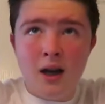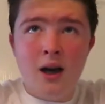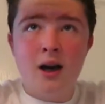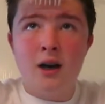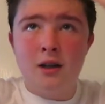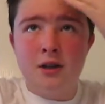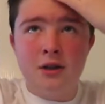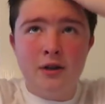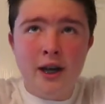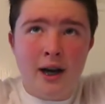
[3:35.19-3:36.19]
uh,
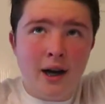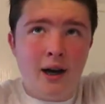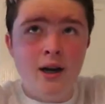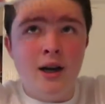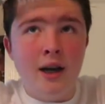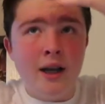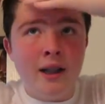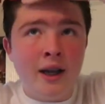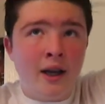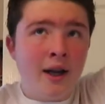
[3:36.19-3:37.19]
so yeah.
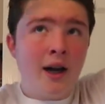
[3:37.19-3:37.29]
And then